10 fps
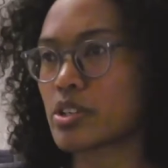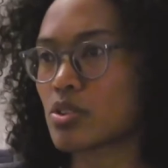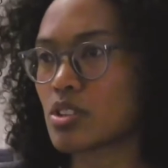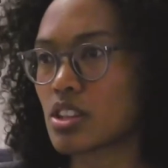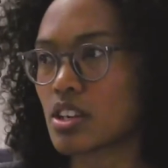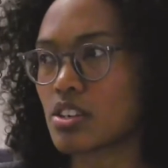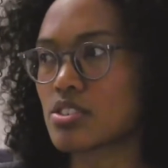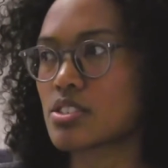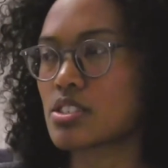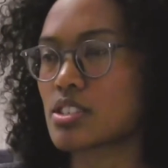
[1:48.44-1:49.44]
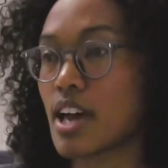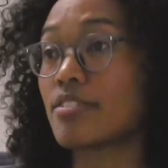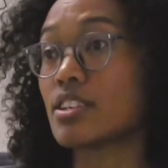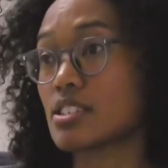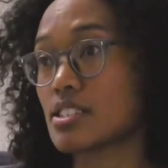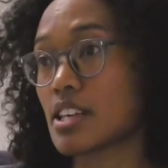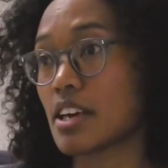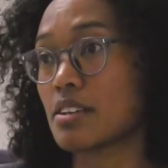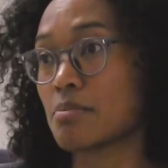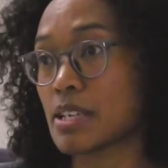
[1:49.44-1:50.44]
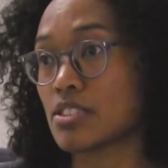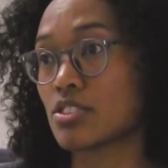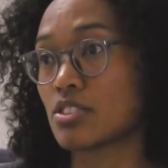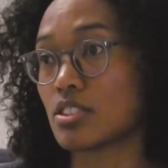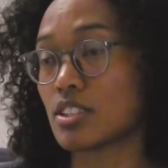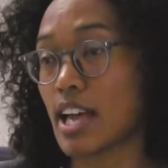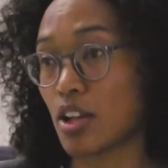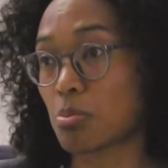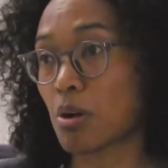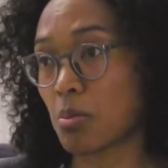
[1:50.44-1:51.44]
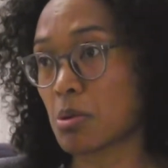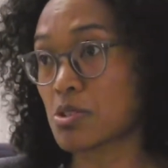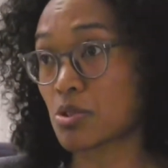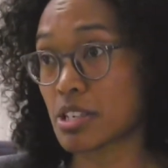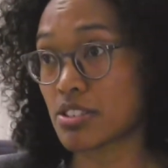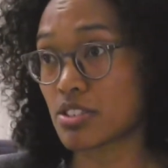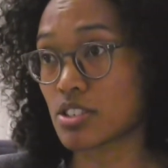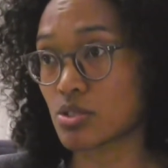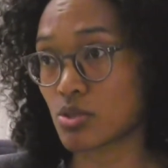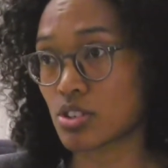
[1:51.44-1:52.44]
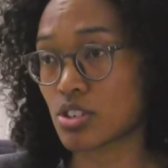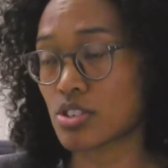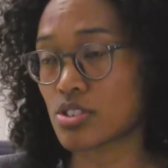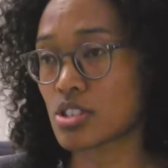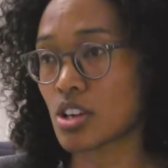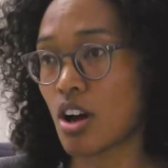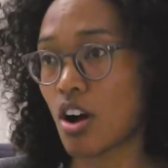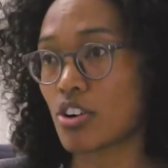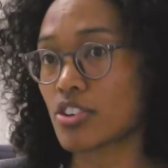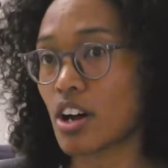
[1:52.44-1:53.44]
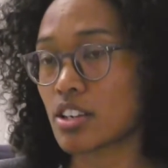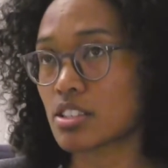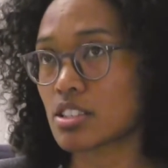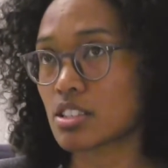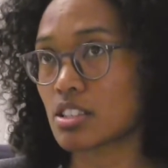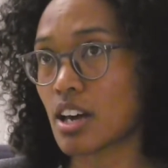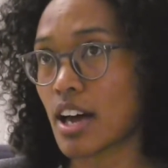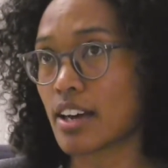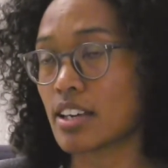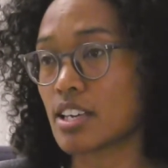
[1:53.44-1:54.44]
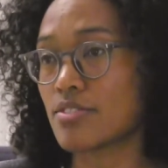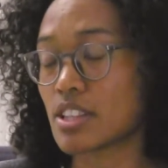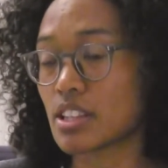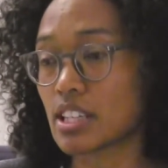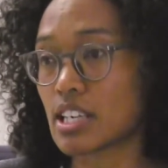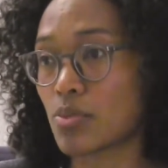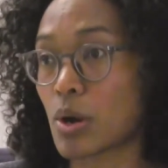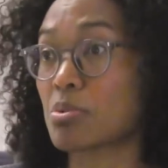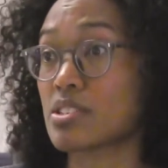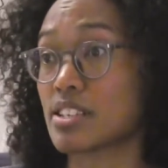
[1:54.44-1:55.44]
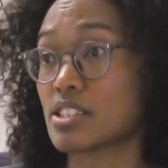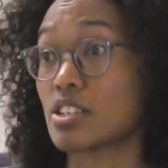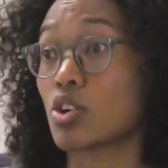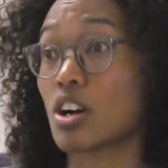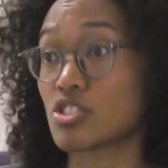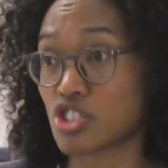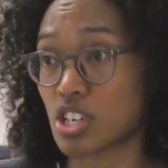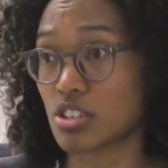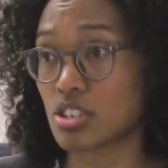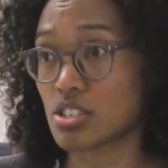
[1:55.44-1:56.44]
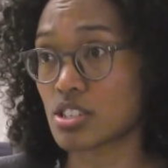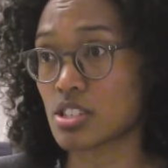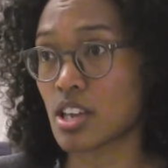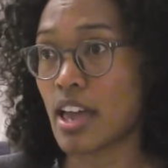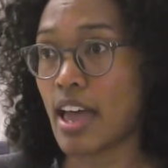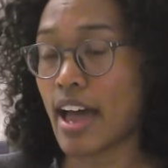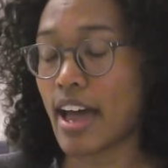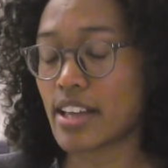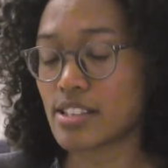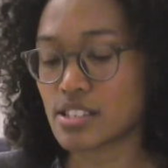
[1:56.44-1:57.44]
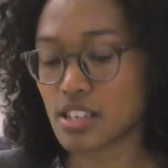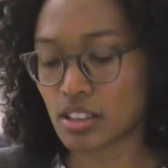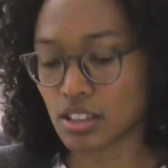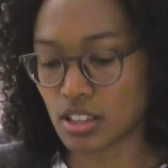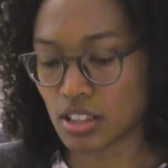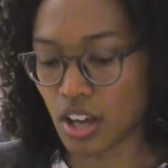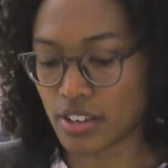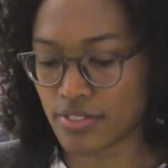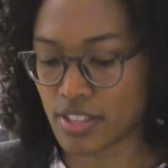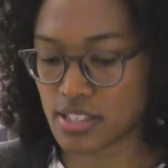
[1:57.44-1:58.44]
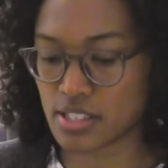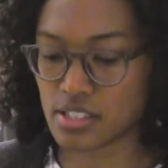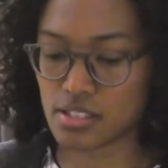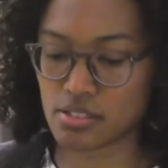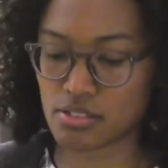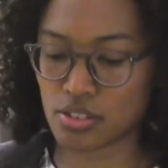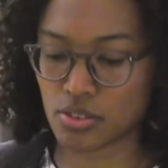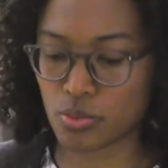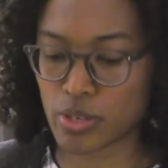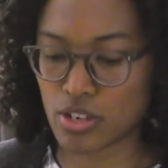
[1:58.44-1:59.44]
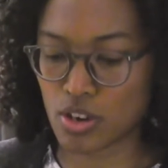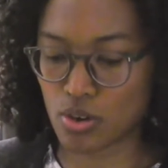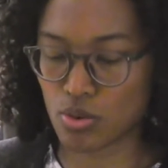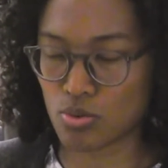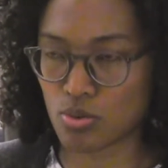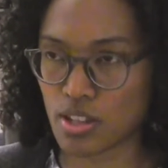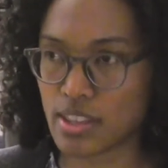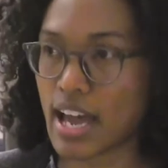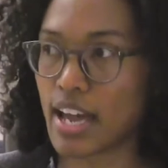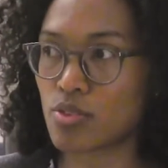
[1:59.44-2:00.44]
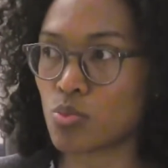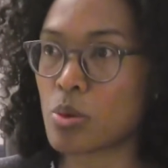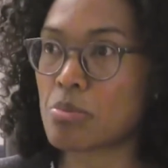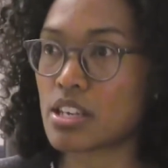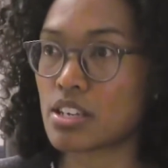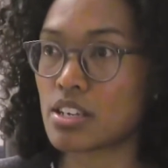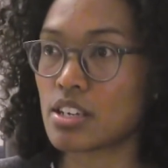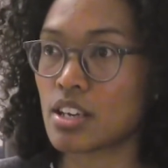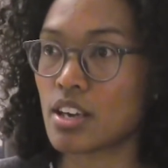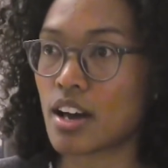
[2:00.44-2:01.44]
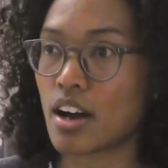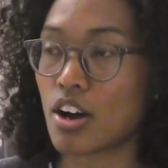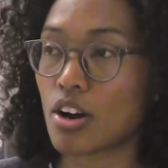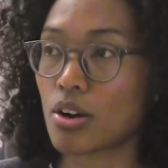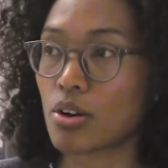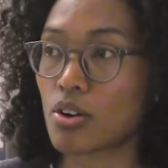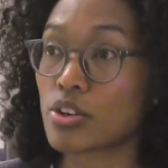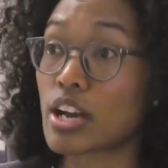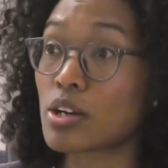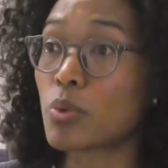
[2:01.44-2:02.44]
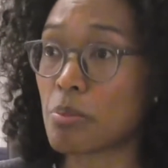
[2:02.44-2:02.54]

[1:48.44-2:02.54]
know that there's evidence that mental health problems or mental disorders are not evenly represented across genders. And a lot of this is, we know that women or young